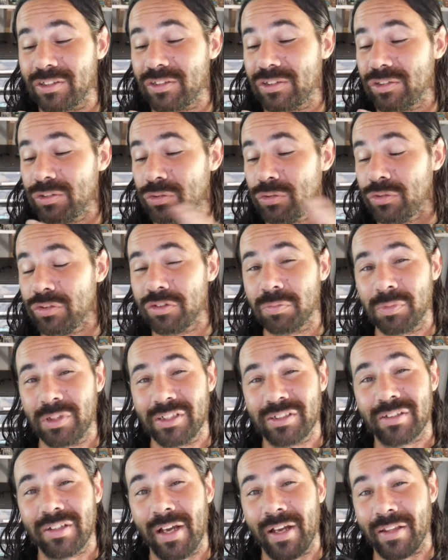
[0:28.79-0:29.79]
soothes me.
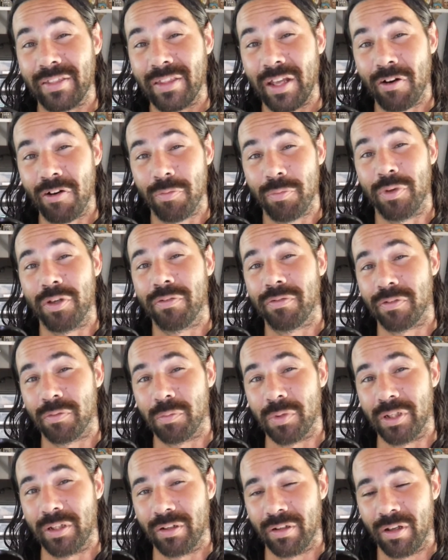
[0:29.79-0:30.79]
It's like therapy for
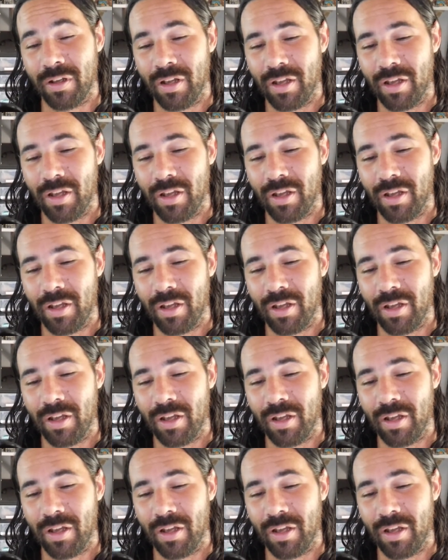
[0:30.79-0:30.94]
me.